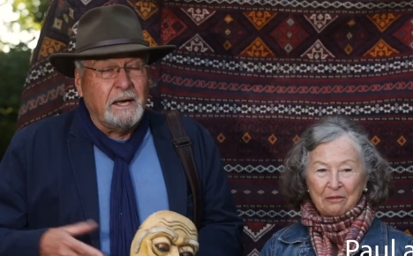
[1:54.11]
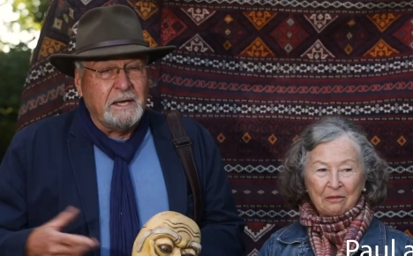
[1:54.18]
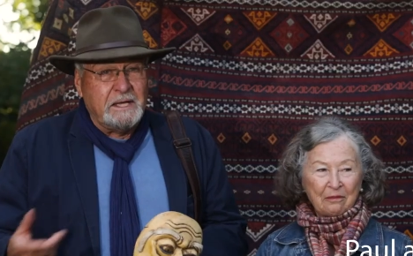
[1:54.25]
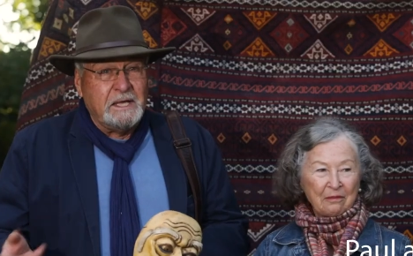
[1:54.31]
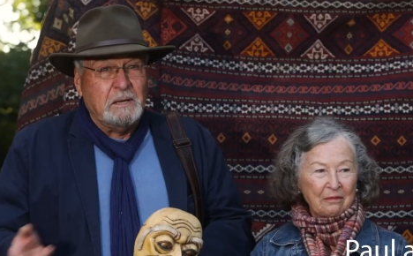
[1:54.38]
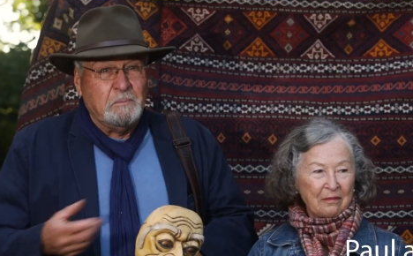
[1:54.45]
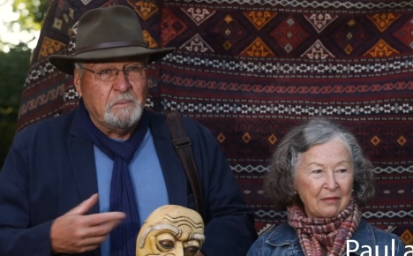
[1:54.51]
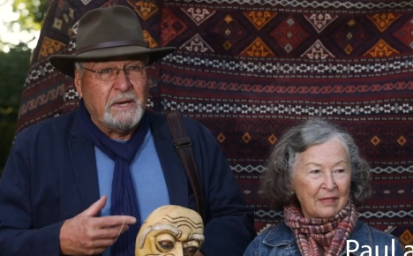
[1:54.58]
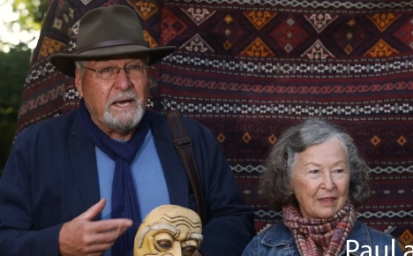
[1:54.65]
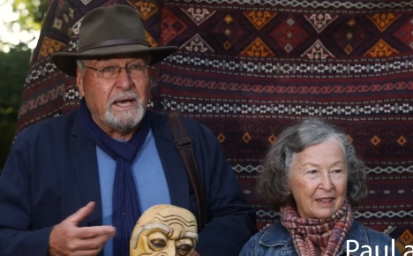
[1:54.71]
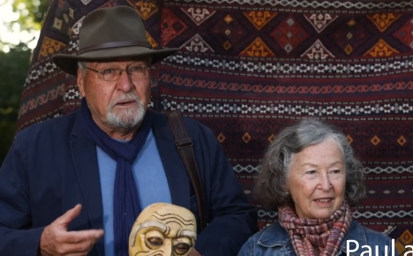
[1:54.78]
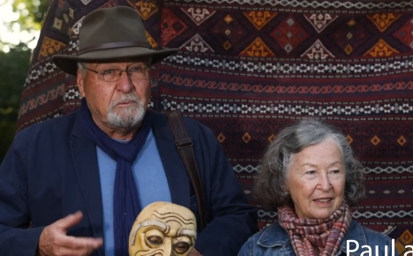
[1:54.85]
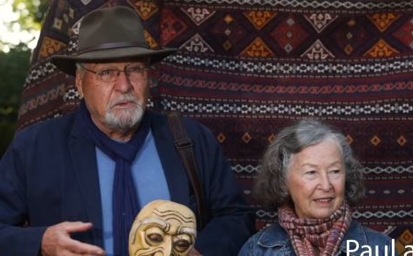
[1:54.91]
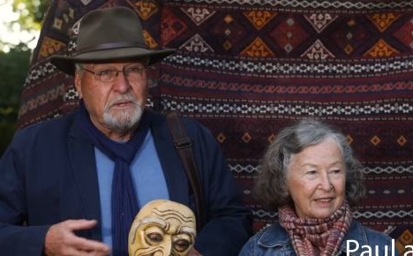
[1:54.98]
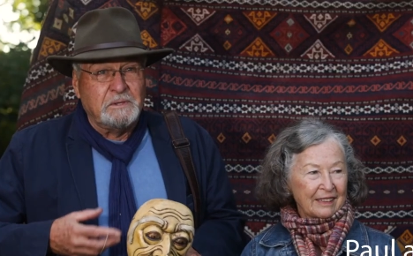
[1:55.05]
Speaker 1: I came
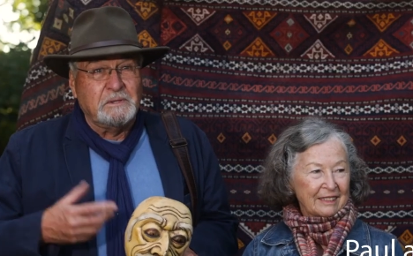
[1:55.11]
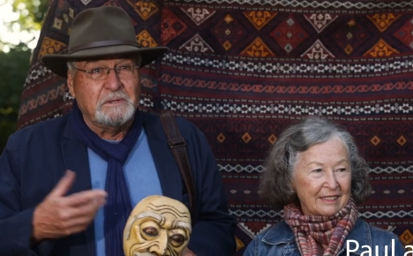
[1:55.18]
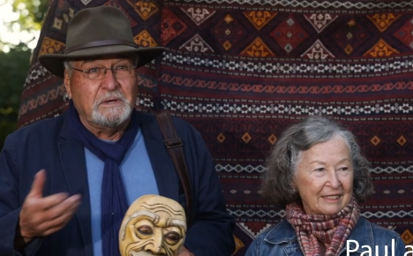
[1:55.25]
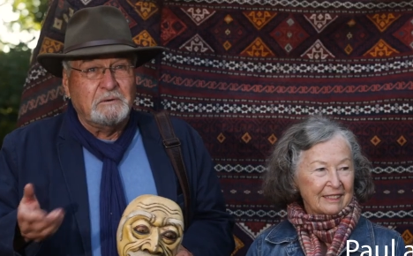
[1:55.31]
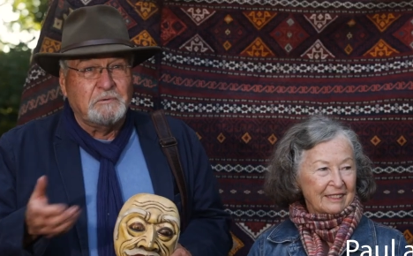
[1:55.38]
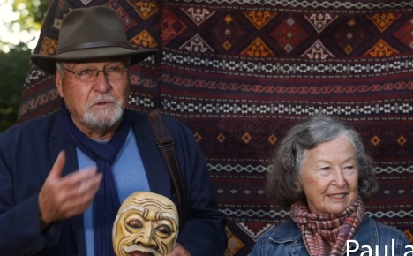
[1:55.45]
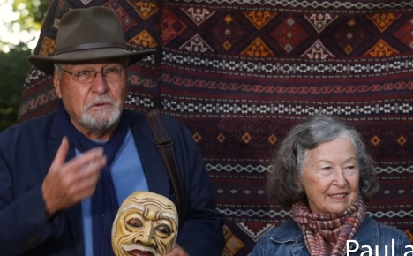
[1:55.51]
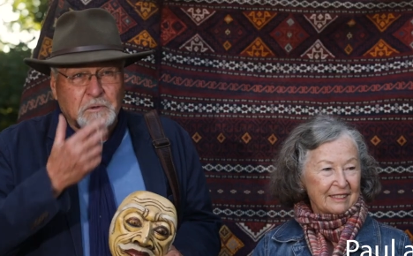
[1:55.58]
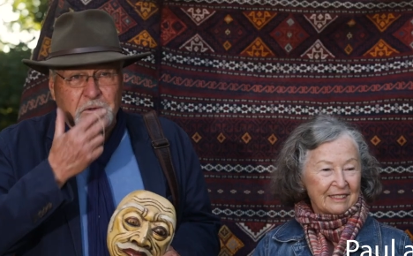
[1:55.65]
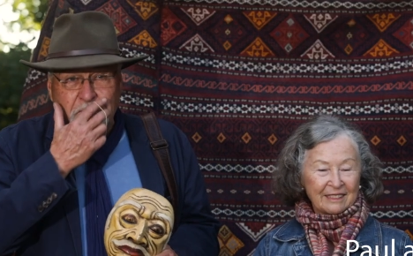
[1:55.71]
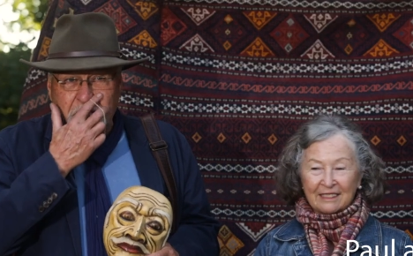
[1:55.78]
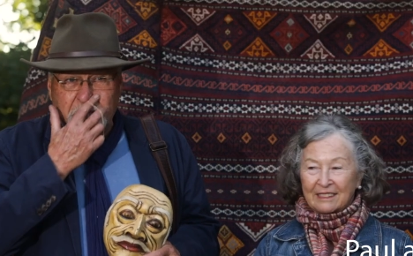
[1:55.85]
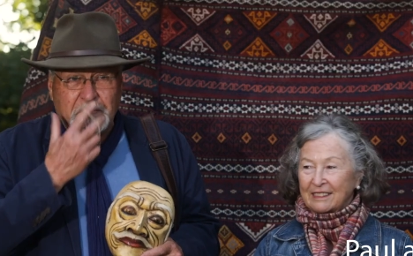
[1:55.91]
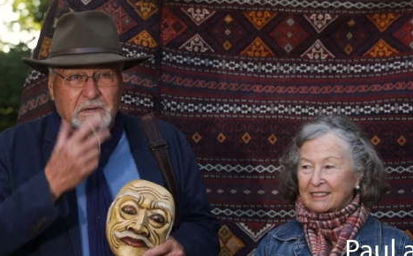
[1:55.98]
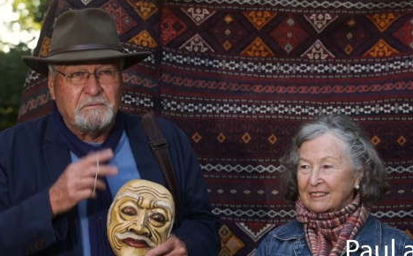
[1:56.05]
back with a few of,
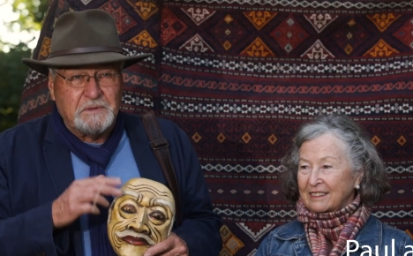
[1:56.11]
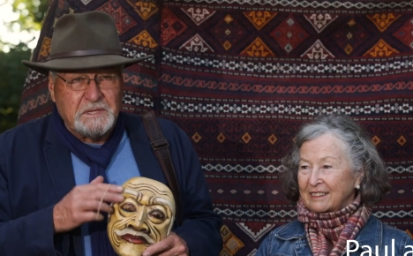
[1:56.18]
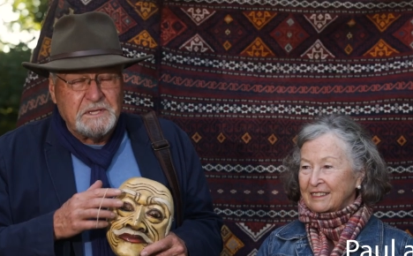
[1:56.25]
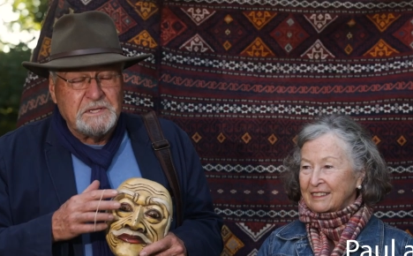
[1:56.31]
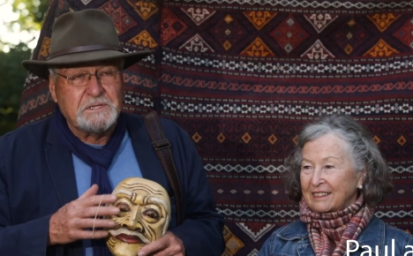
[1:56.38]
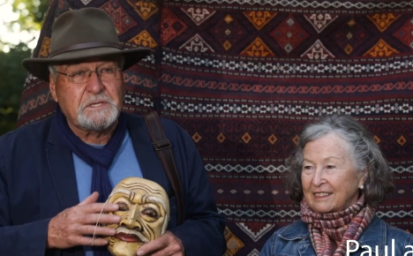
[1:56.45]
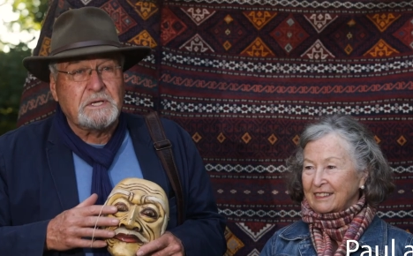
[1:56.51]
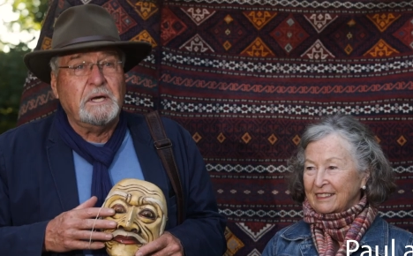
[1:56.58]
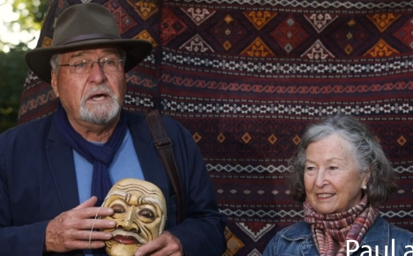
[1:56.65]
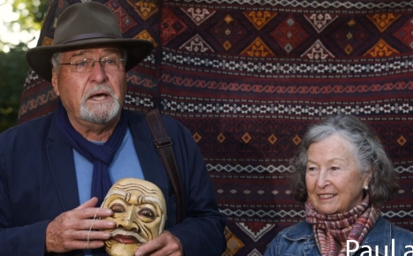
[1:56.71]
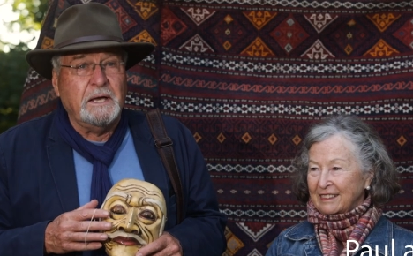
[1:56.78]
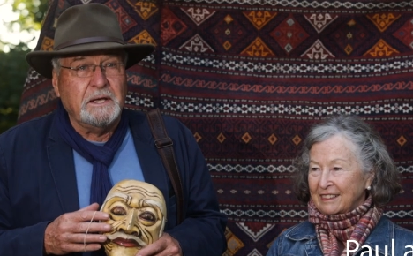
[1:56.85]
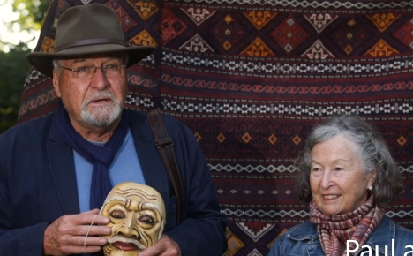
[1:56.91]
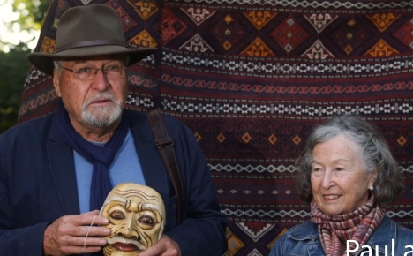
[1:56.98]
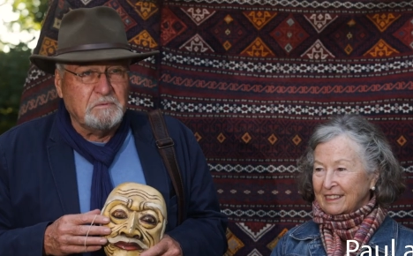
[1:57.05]
of these
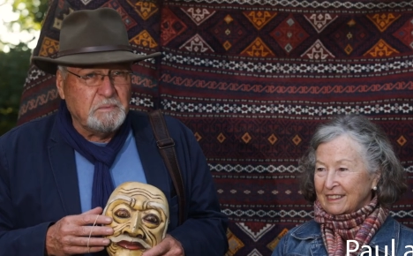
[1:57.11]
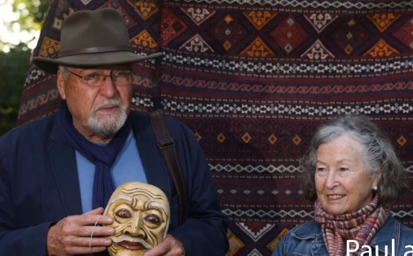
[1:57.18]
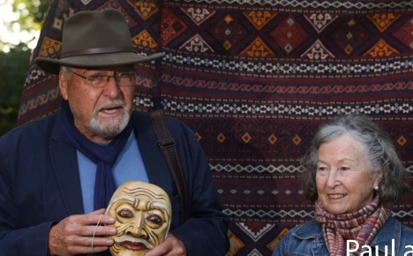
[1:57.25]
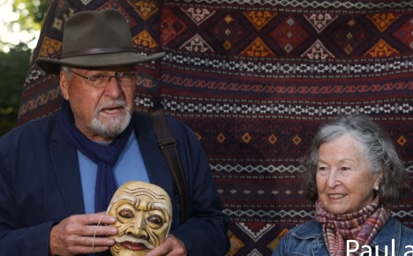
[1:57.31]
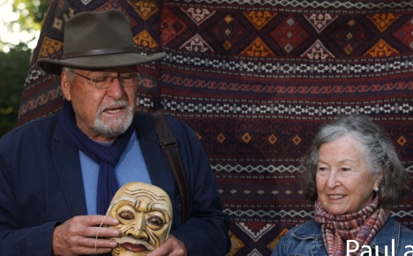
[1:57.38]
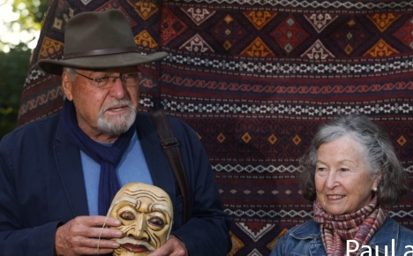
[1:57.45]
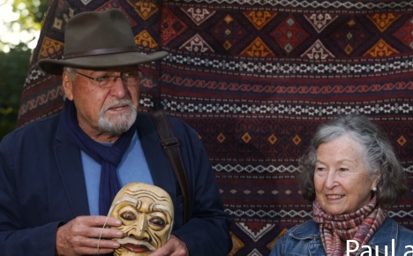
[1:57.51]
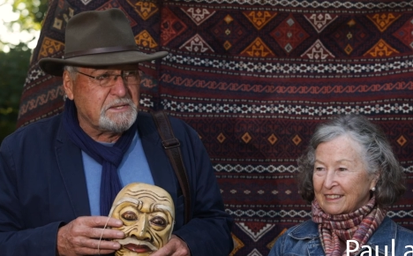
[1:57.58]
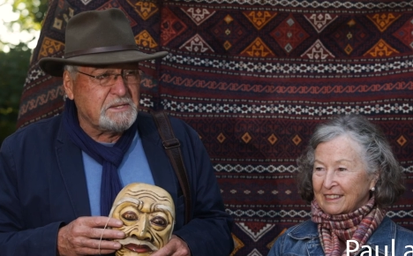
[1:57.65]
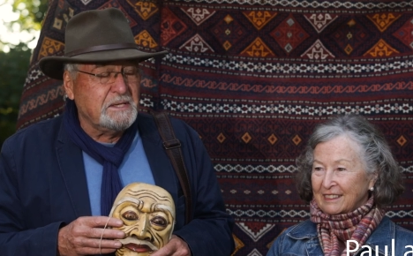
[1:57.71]
kind of masks.